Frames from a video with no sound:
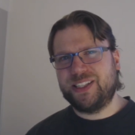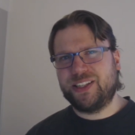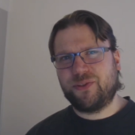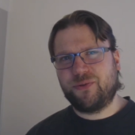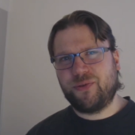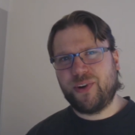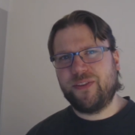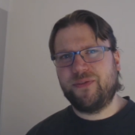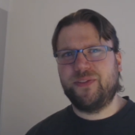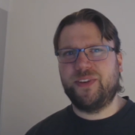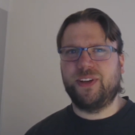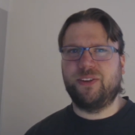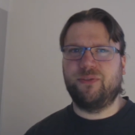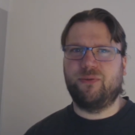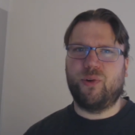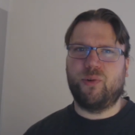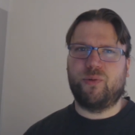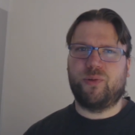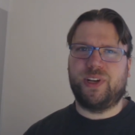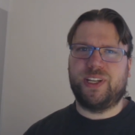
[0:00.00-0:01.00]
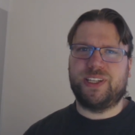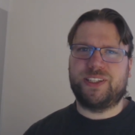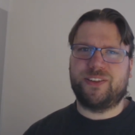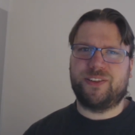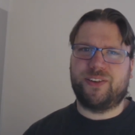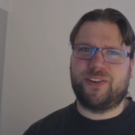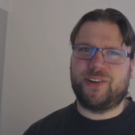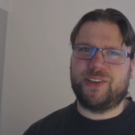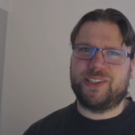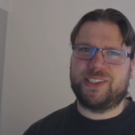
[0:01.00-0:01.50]
crafting rogue
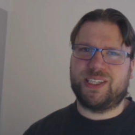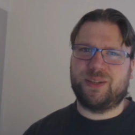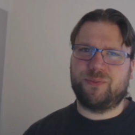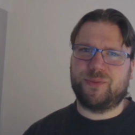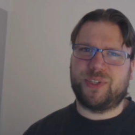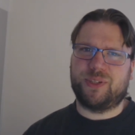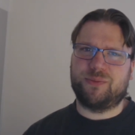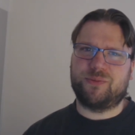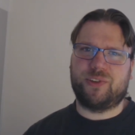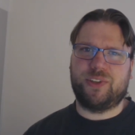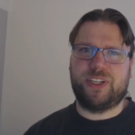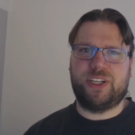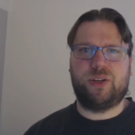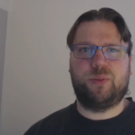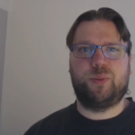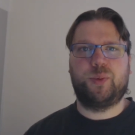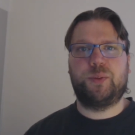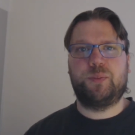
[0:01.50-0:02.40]
legendaries sometimes a little bit